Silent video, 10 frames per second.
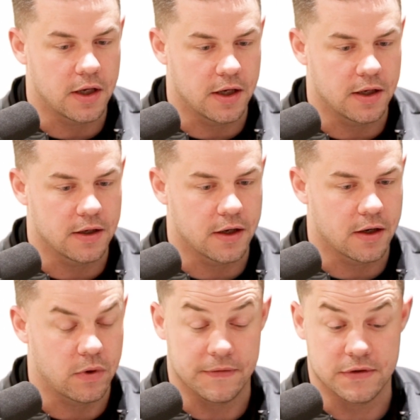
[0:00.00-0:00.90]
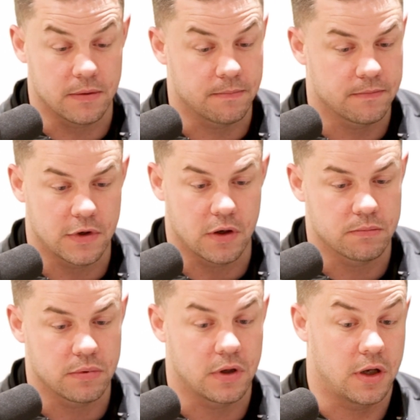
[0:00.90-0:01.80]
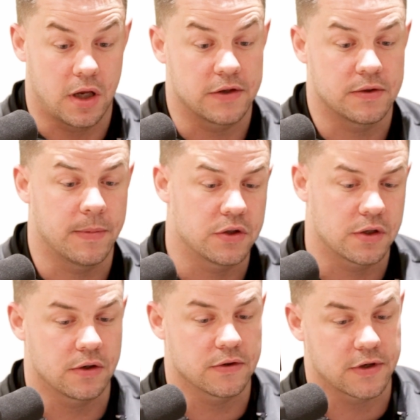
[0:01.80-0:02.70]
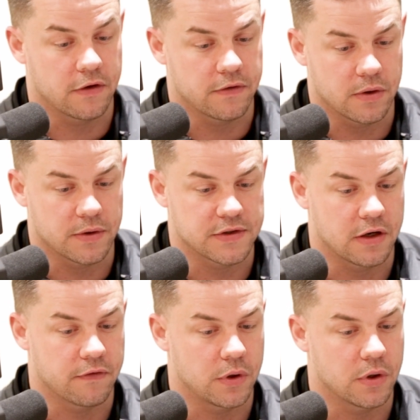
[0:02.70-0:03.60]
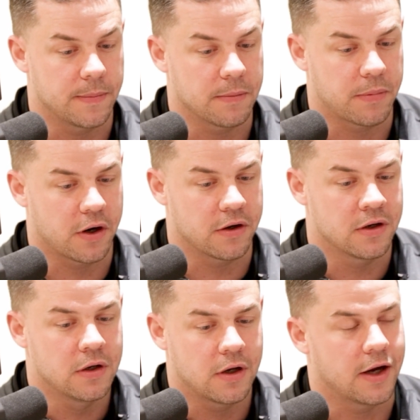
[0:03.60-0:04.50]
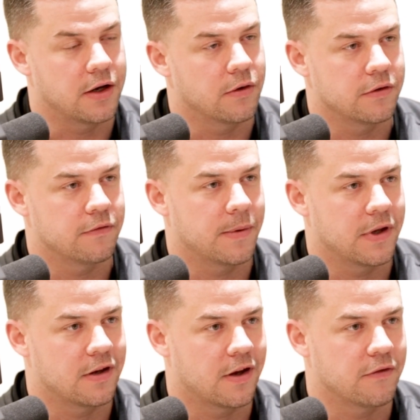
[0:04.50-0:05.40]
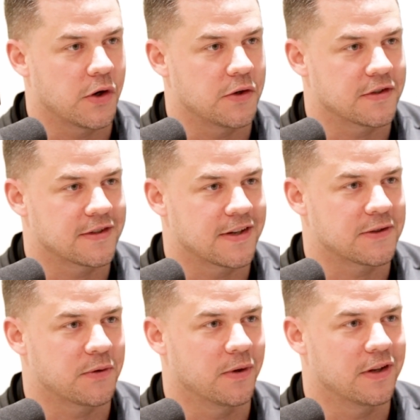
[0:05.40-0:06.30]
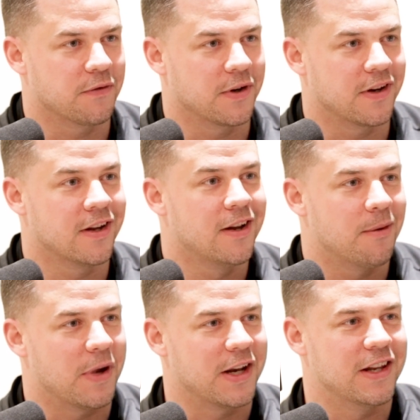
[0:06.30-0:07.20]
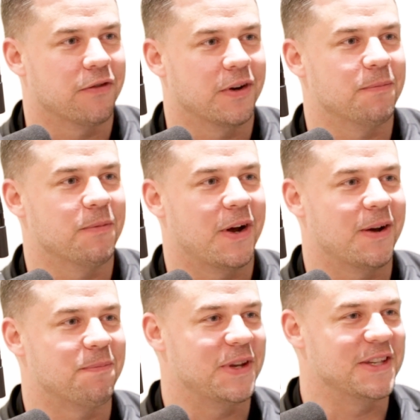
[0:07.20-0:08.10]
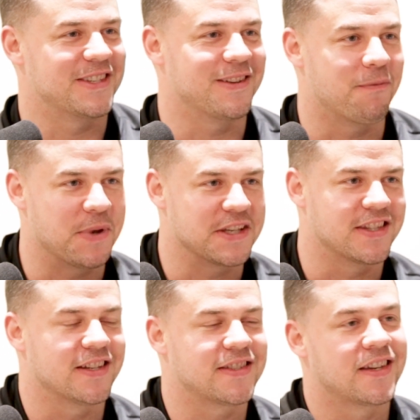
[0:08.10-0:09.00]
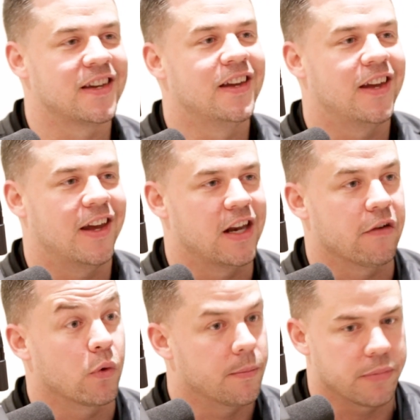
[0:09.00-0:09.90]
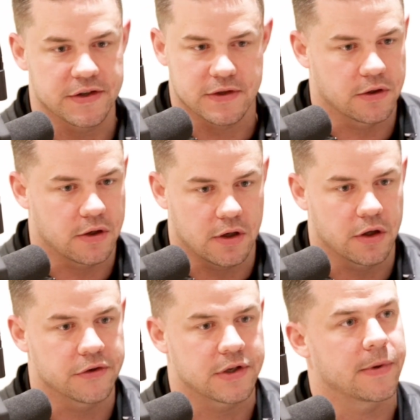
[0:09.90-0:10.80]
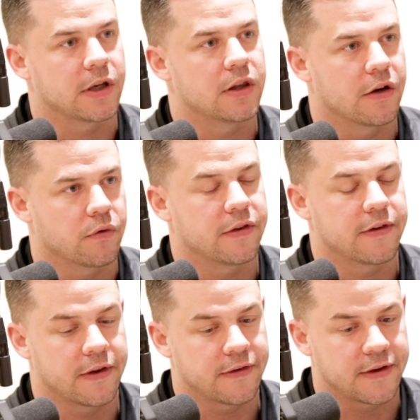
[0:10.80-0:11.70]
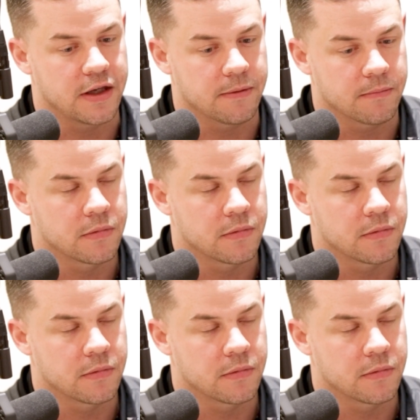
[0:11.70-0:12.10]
And we have some, as you mentioned yourself, excited for you to be a part. I know you've been very successful in many different pieces of business, and everyone brings a little something different to the team.